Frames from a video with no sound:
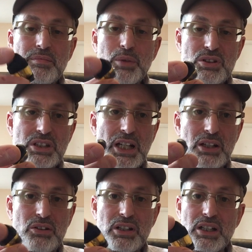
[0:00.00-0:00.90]
We'll see
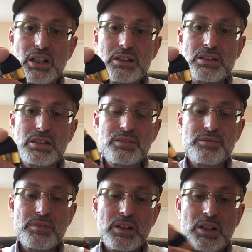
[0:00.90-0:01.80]
how long it lasts.
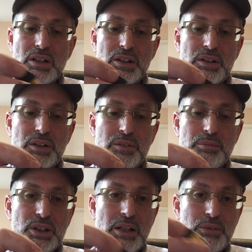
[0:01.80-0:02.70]

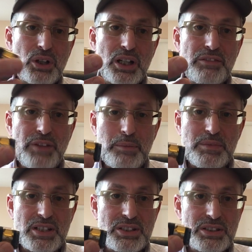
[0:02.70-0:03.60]
But I'm not going to
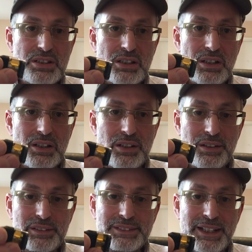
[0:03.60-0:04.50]
vape this
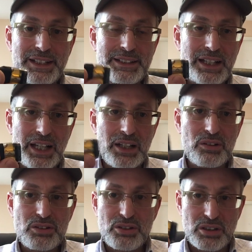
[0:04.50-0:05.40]
day in, day
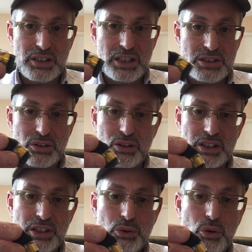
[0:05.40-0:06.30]
out, so it'll last
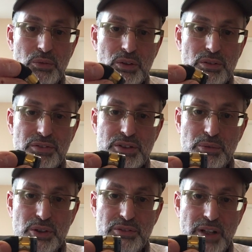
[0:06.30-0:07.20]
longer than normal if
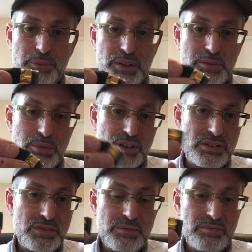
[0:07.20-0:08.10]
someone will vape it. But
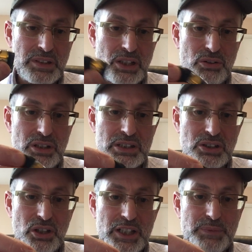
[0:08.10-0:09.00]
they don't. It's
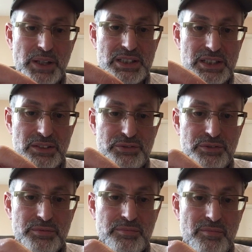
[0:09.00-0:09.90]
not expensive.